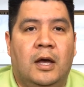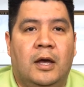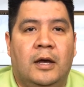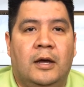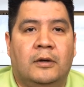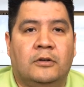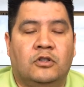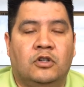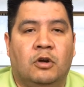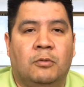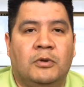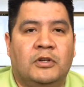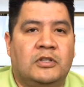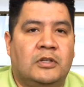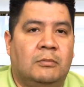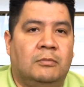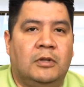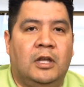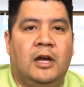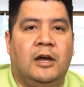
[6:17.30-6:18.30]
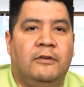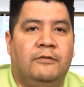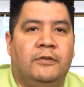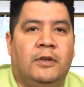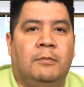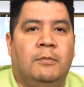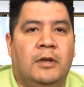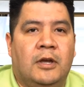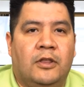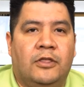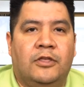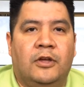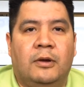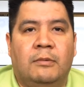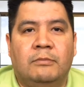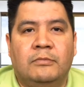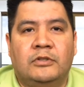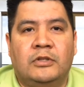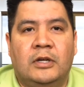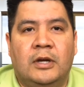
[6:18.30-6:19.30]
Show me some love, give me a
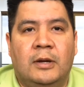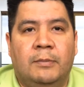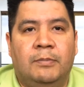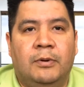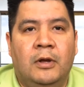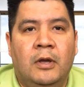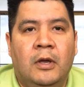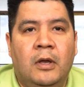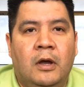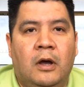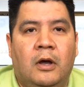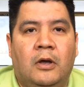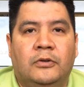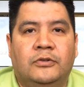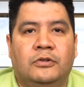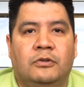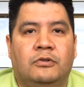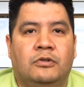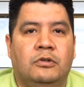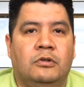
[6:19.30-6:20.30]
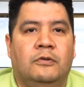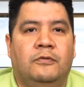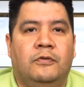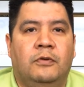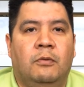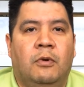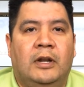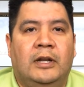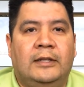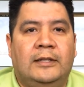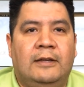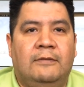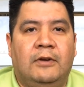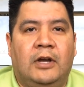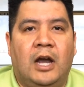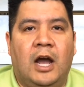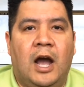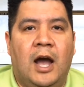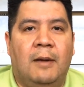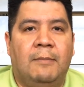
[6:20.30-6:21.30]
thumbs up. Also too, if you want to leave a
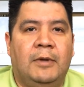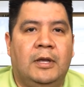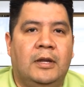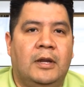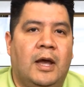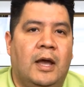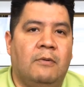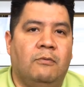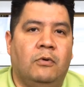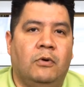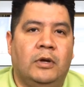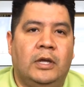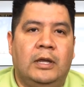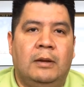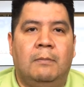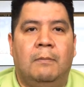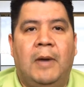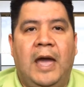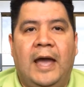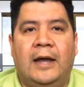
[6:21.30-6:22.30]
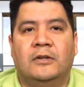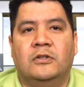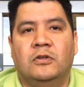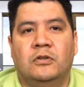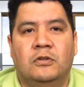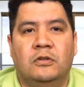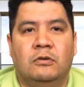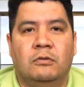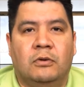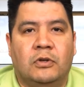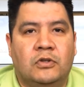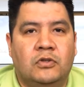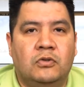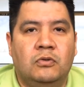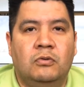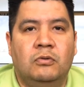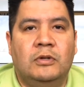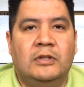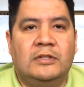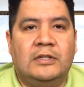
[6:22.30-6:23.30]
comment, I will get back to you as
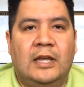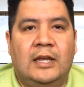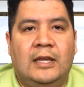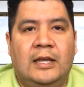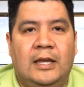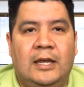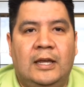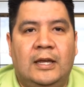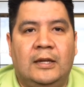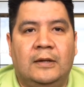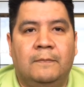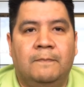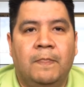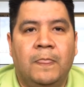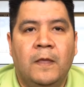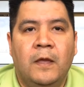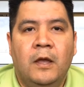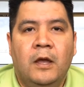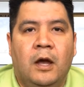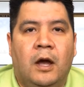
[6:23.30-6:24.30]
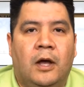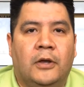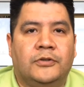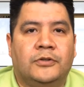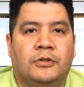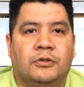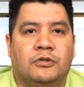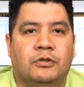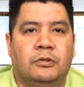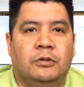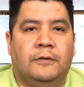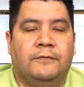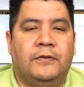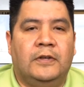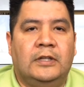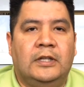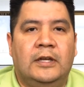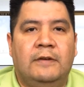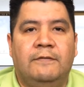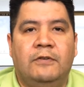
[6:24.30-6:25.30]
soon as I can. Also too, if
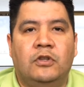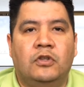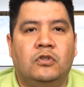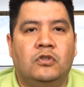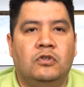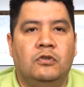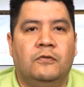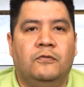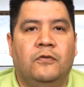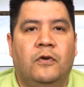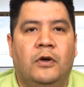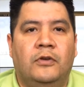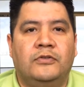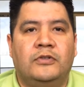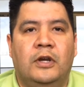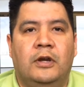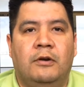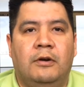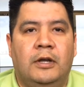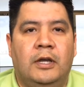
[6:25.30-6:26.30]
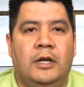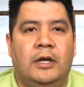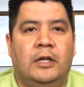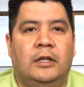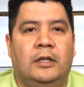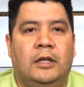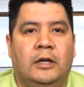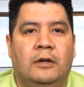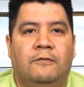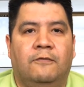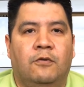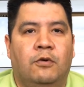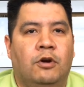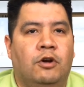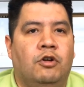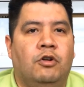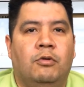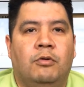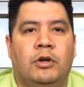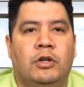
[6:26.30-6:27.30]
you live in the Sioux Falls area looking for a
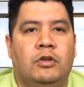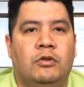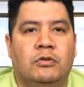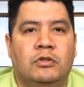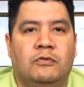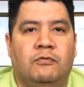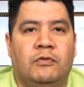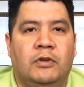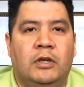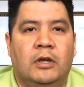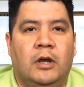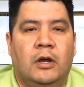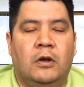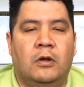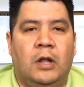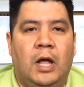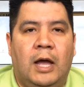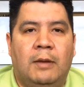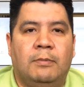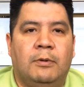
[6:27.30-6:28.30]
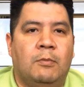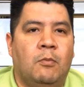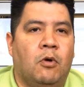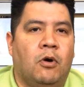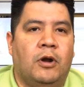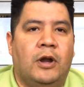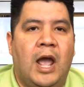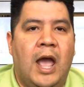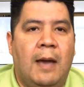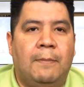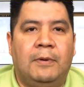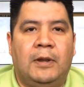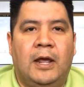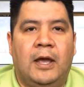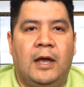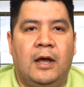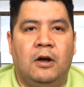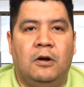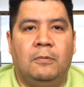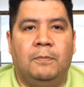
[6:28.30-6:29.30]
new or used vehicle, I'd be more than happy to
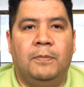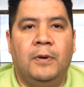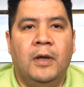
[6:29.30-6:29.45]
help.